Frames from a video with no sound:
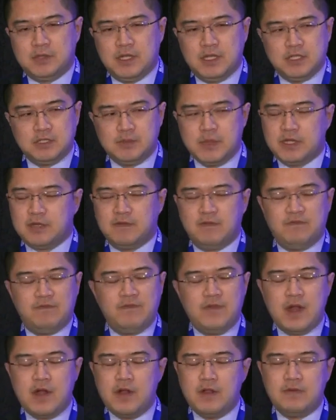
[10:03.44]
is make a
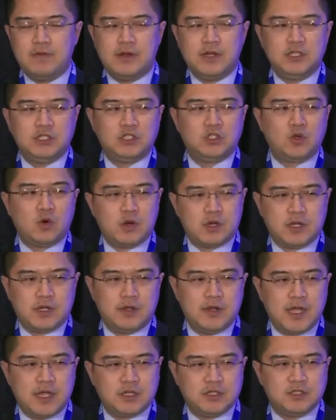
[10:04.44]
very, very short
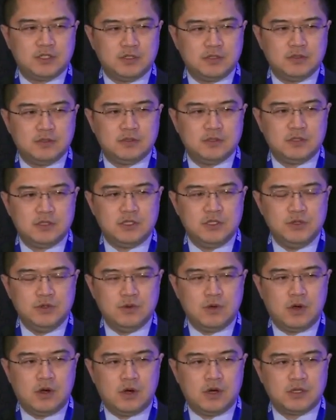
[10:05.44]
connection to
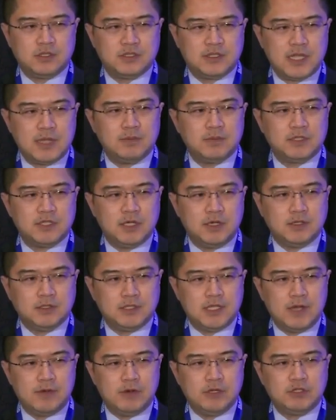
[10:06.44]
our stem cells
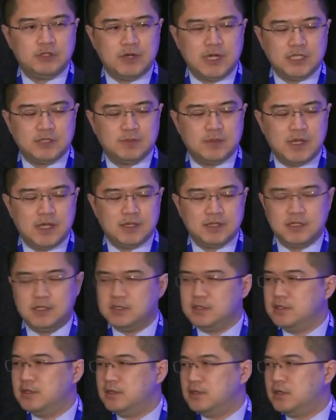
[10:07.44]
that we transplant
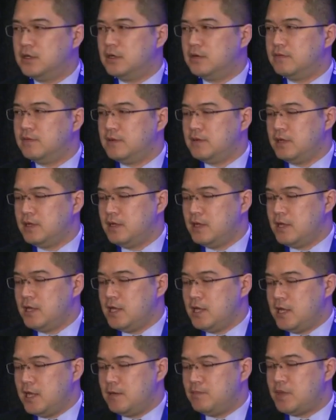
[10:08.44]
into the nerve.
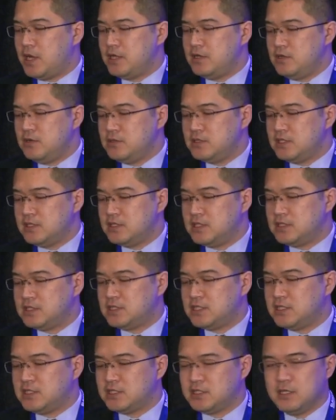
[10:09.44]
And by using this
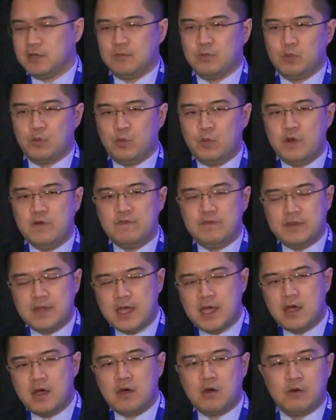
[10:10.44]
system, we've
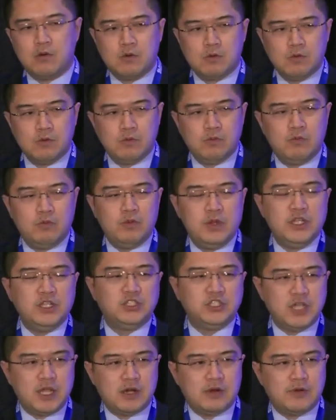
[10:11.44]
now
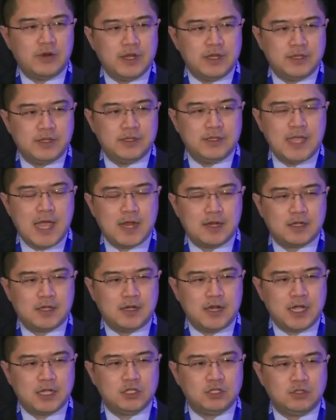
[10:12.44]
regenerated that
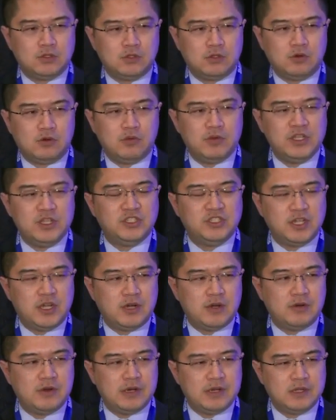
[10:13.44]
connection or
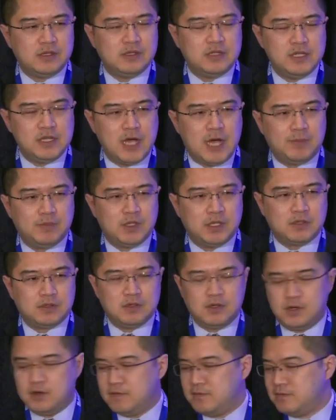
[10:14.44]
regenerated the optic
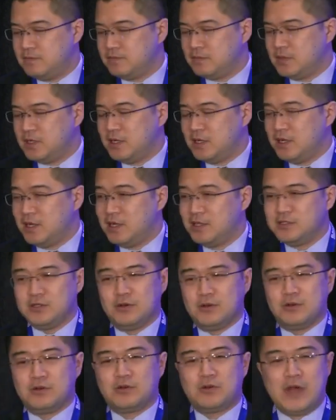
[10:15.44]
nerve. So,
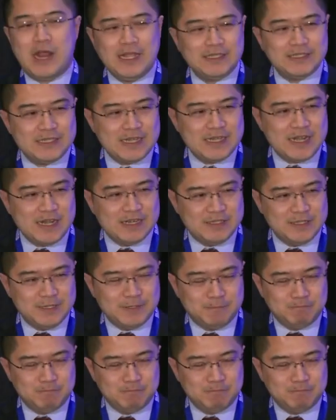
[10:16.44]
crazy idea.